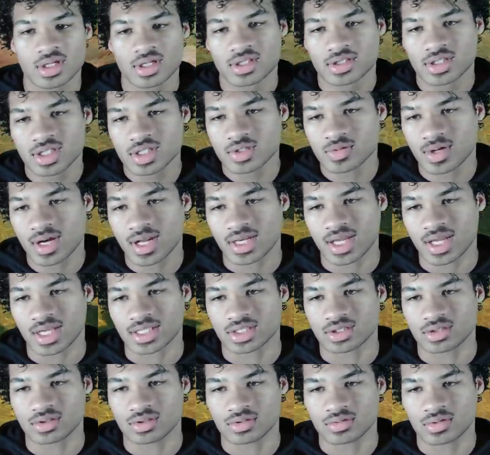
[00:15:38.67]
this is what I like to
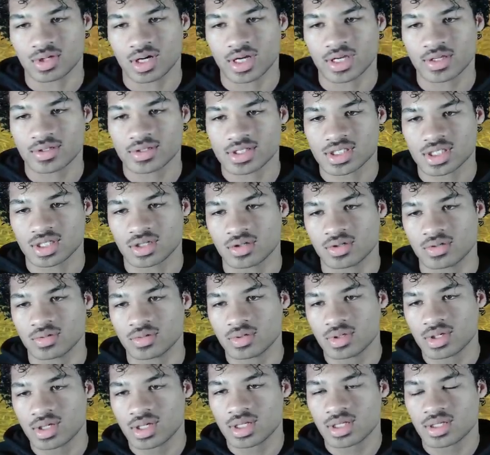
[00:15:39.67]
do, right? So,
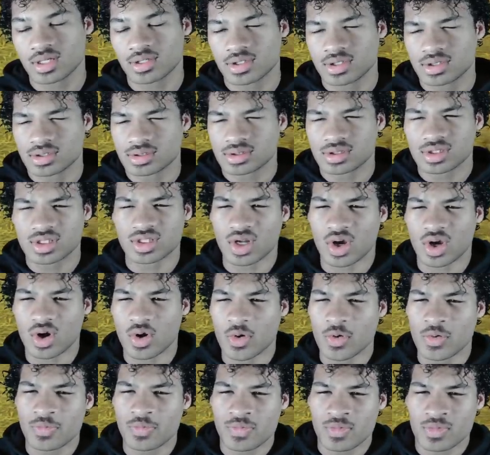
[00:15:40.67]
you
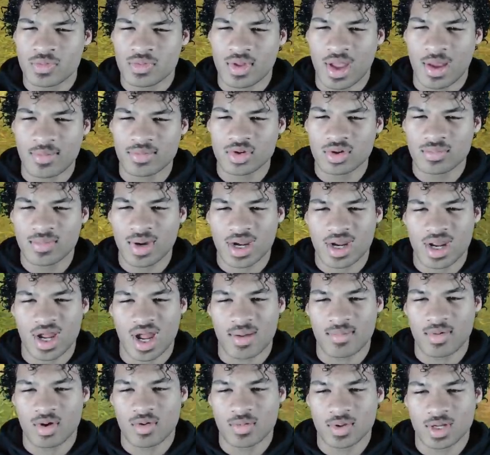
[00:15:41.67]
know, I'm doing my
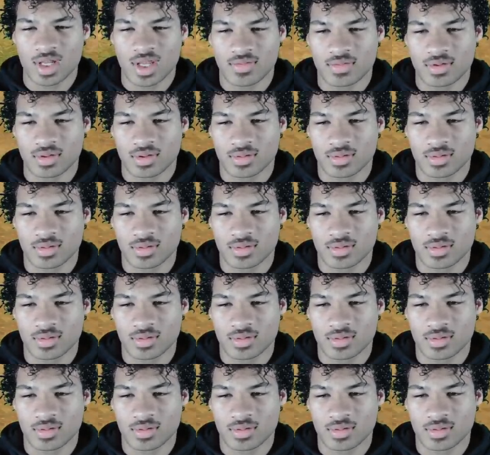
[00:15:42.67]
combo, whatever.